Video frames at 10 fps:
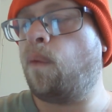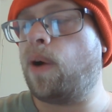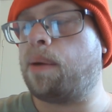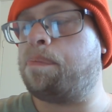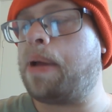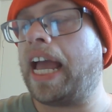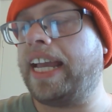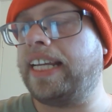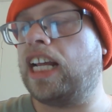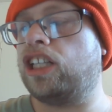where
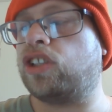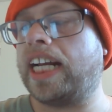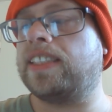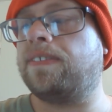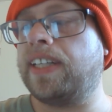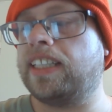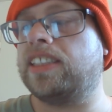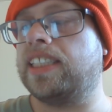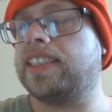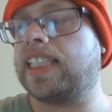pain
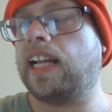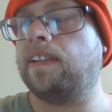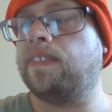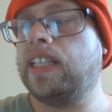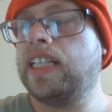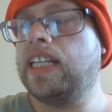transfigures itself,